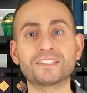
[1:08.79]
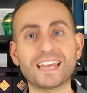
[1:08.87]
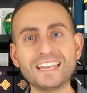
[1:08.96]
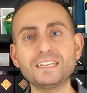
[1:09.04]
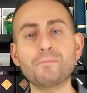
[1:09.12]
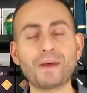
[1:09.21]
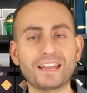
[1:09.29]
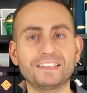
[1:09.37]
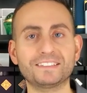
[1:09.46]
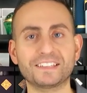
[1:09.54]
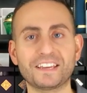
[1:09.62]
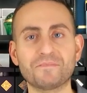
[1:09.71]

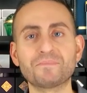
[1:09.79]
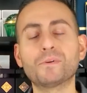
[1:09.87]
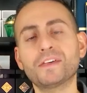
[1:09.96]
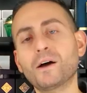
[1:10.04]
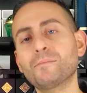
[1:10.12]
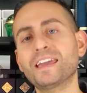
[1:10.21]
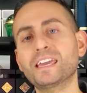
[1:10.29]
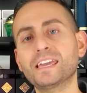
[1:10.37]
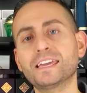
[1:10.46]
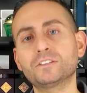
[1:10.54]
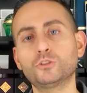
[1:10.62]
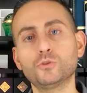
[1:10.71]
independently without
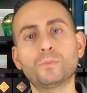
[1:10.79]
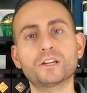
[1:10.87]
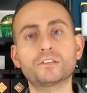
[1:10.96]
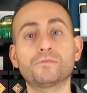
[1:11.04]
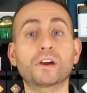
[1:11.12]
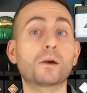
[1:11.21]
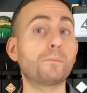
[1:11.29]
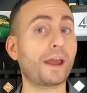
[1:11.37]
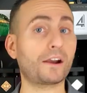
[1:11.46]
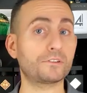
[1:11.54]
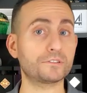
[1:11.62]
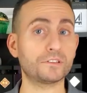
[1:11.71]
making it too much of a
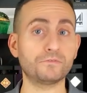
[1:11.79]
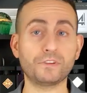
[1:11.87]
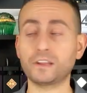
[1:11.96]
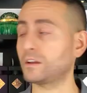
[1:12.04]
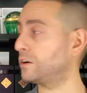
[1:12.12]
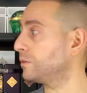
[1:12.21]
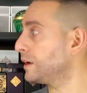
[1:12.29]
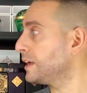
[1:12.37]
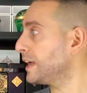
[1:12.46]
comparison video.